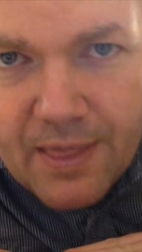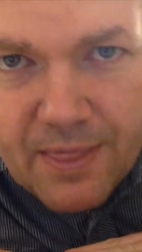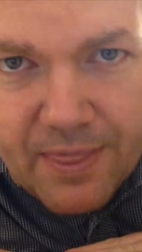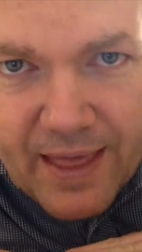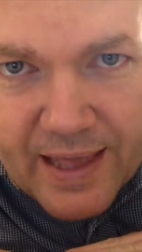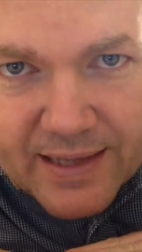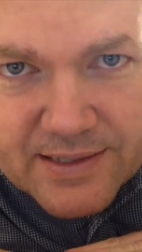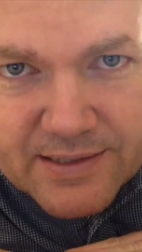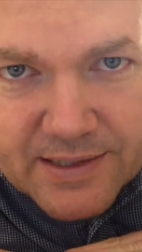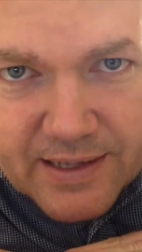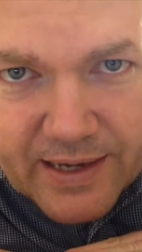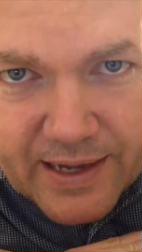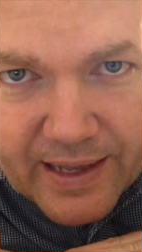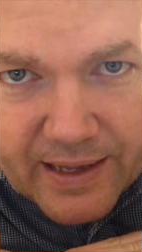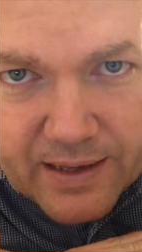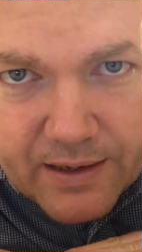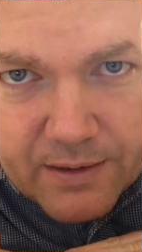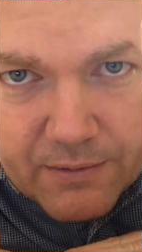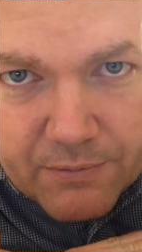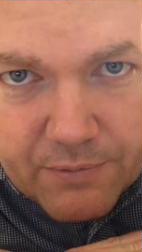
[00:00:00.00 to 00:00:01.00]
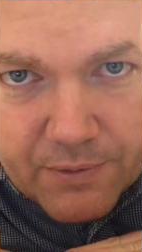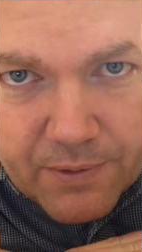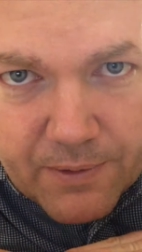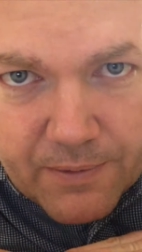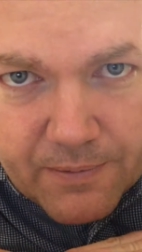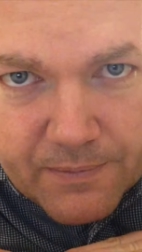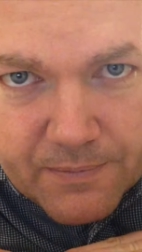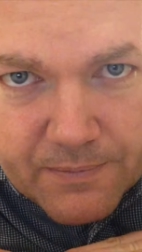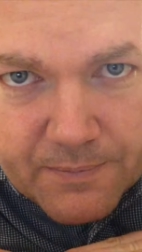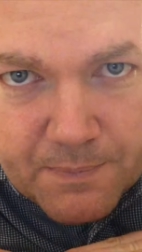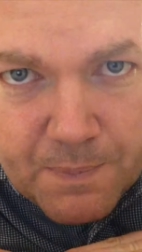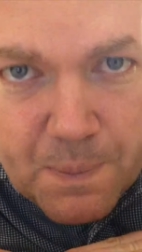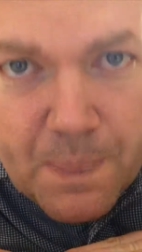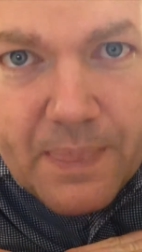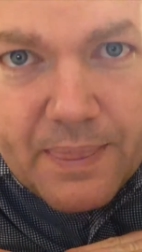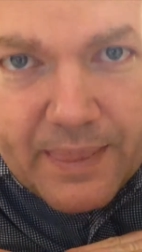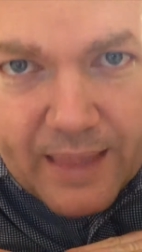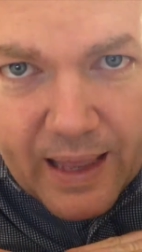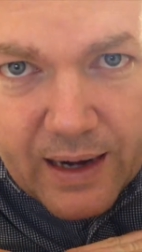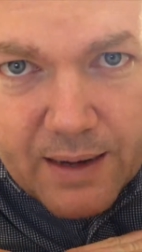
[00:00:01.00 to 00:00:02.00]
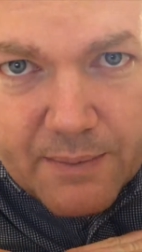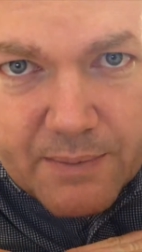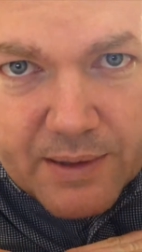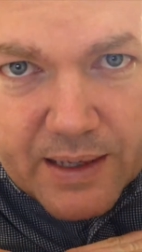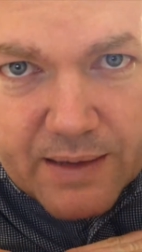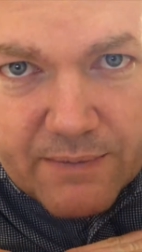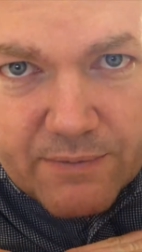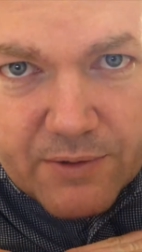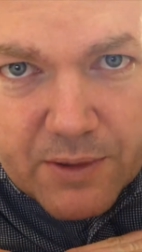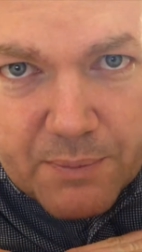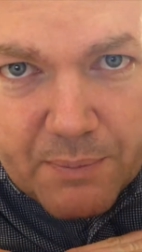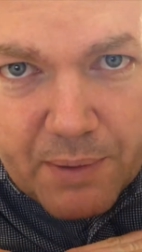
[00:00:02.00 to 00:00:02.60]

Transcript: That's the negative. Now let me give you the